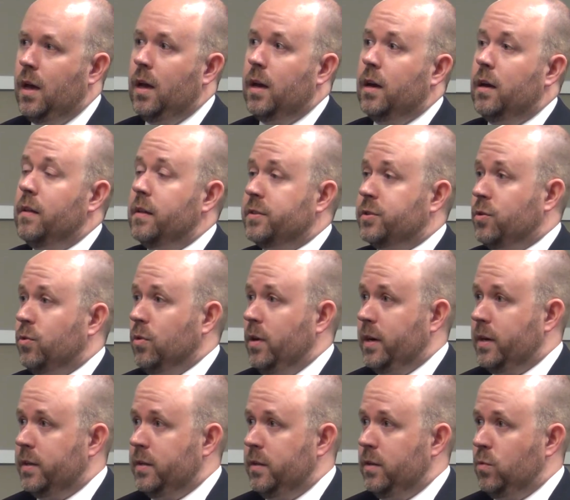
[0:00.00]
That's
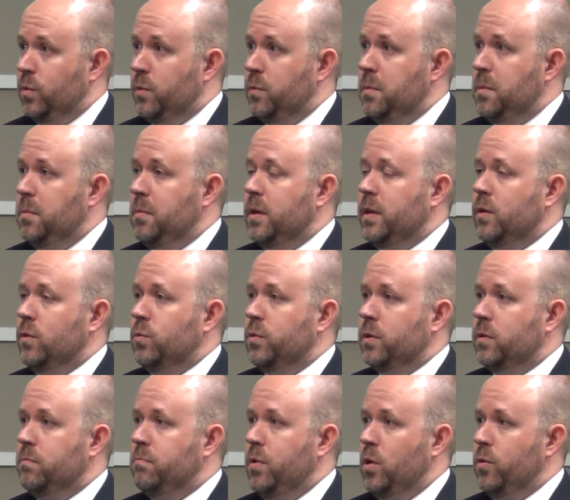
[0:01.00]
correct. You know, we've been meeting
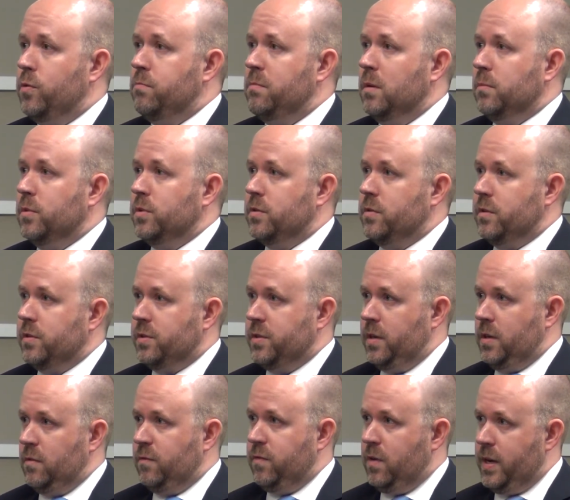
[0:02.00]
with both members of the
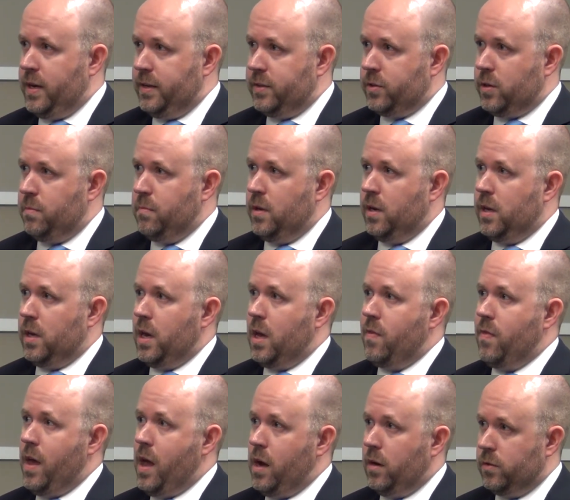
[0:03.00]
Senate Finance Committee and
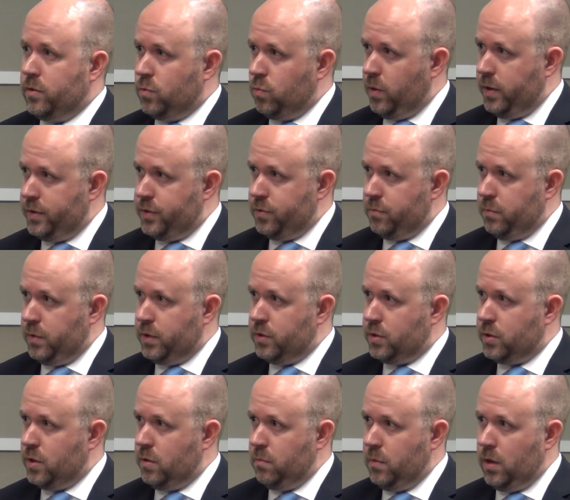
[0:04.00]
the House Ways and Means
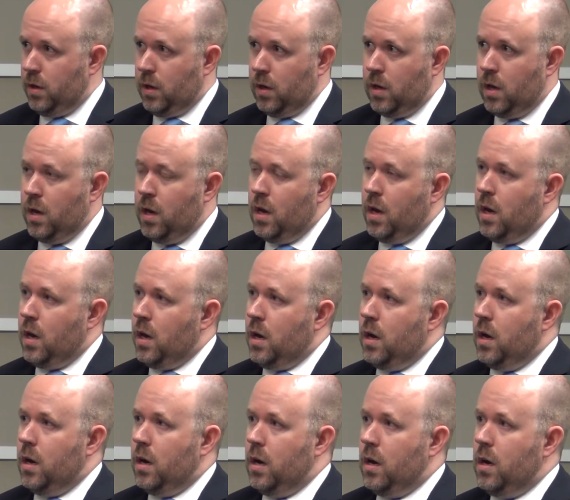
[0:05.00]
Committee.
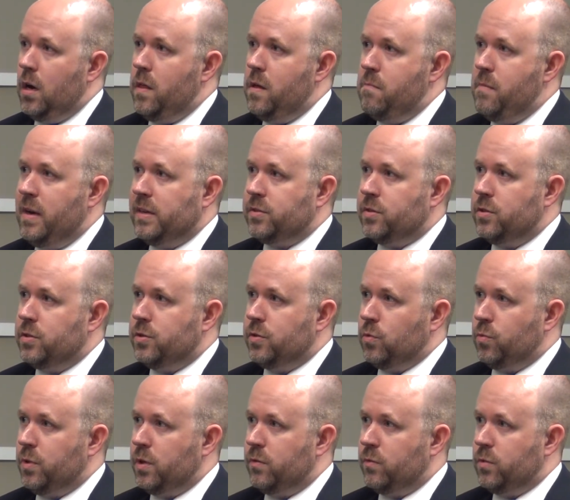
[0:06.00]
And the message that
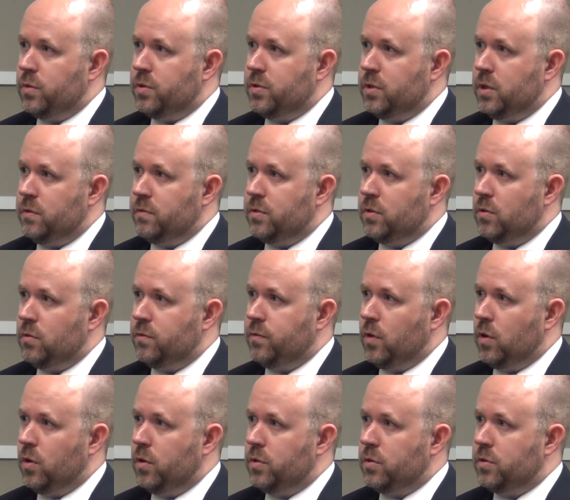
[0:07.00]
we've received so
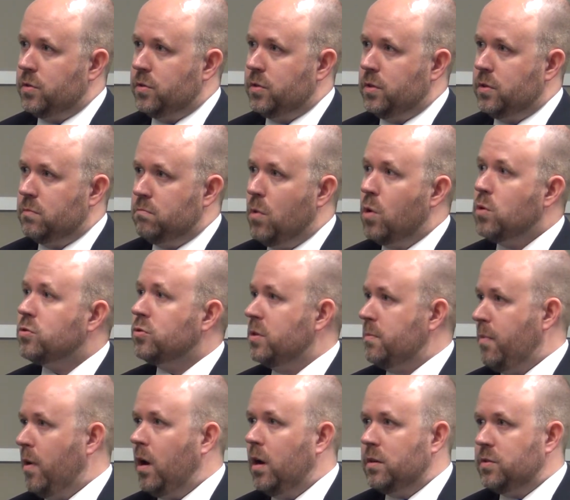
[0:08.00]
far is mostly
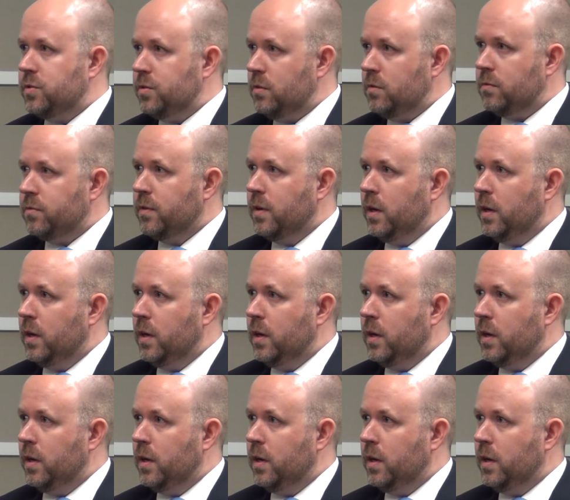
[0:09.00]
positive.